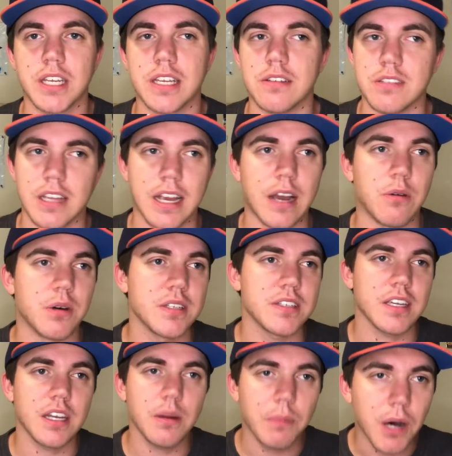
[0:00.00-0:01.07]
He was like, I once
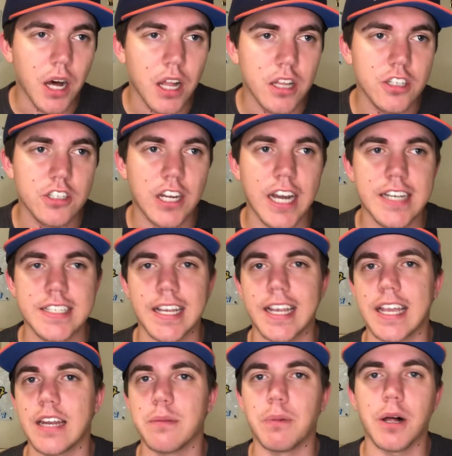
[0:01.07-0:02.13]
again apologize. I
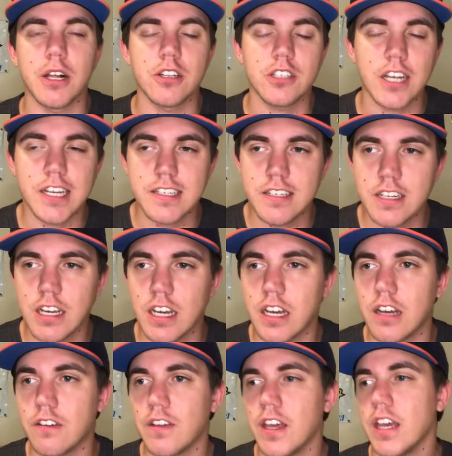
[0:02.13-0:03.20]
can't apologize
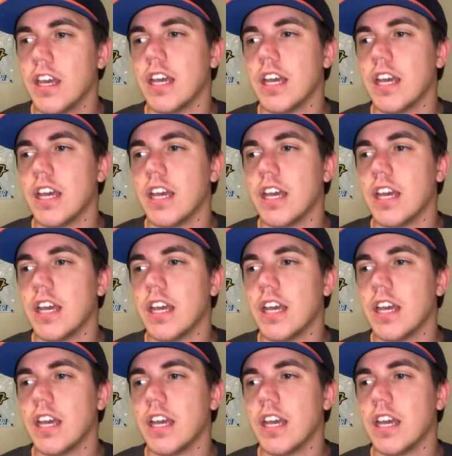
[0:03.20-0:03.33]
enough.